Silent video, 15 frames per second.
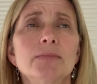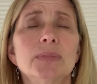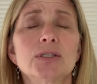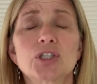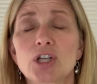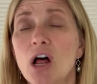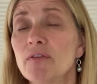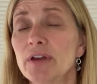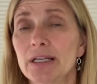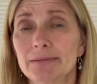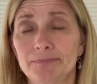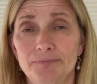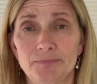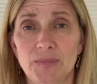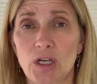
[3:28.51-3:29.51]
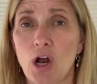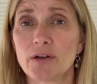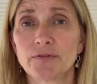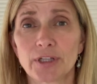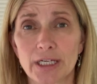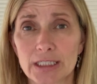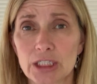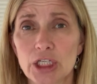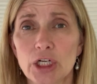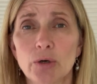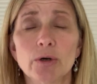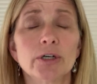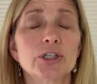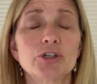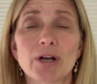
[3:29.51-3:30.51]
solving conflict,
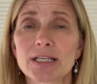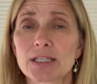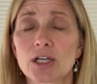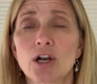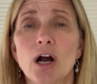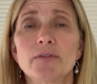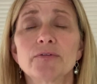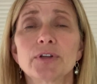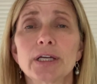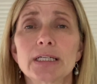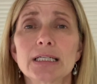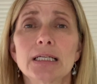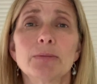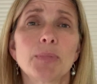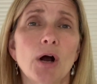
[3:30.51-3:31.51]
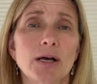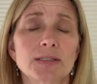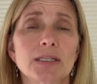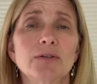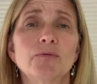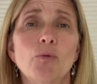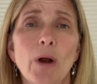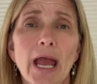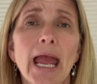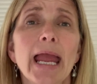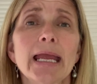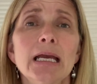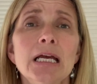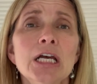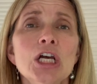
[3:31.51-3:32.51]
or addressing conflict in a positive
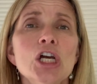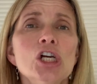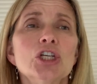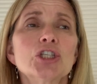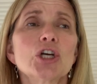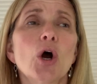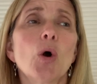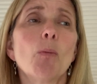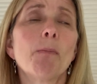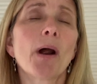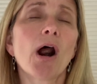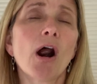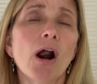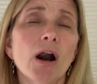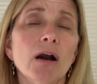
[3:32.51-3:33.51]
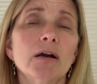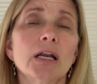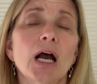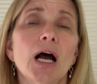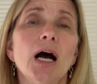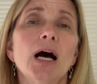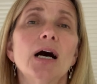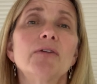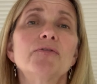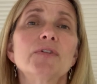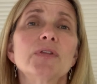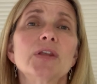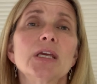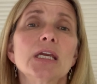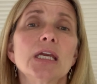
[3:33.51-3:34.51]
way. So part of
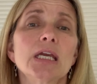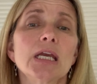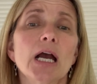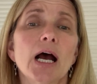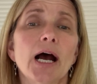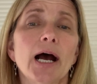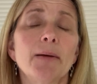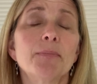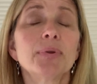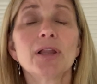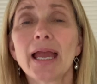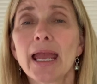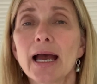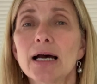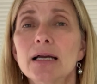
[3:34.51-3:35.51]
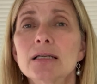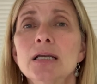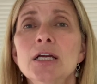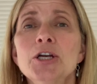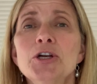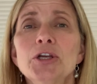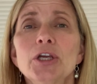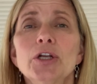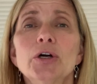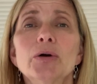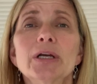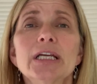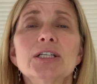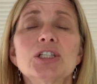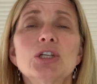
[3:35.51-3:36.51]
the plan,
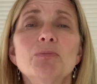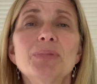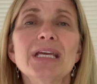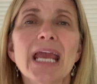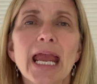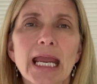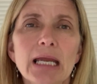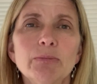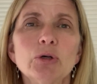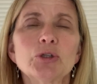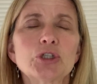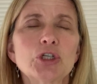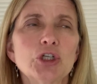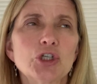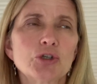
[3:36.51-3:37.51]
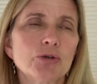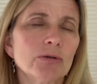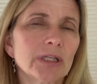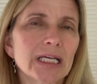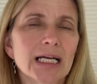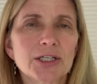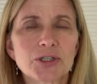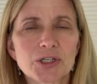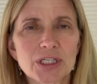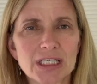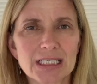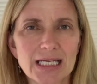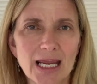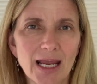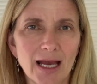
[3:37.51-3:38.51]
is to be able to truly
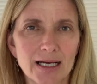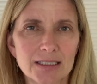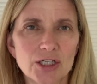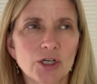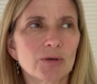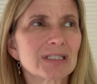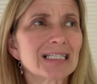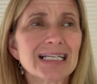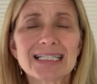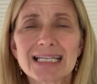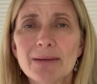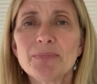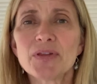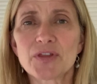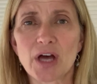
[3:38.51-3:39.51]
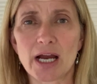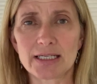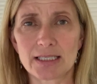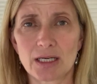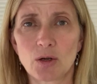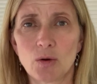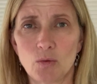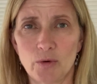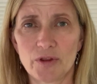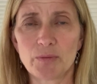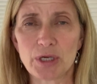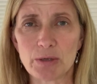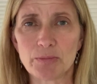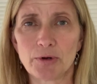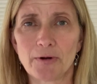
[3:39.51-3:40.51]
understand, it's empathizing with
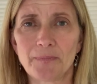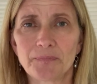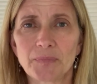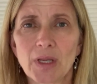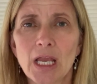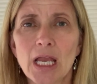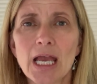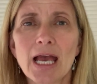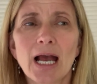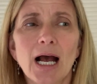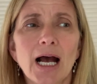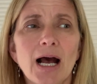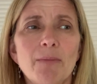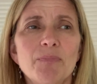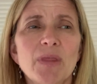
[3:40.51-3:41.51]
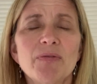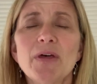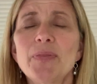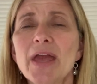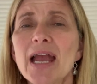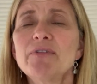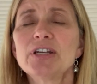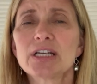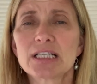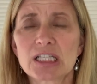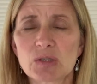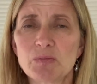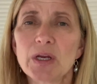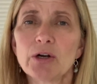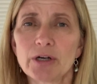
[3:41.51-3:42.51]
people, that they have an
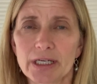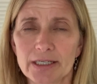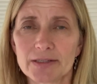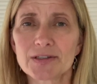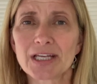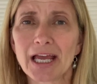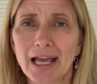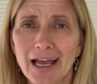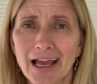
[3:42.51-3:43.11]
experience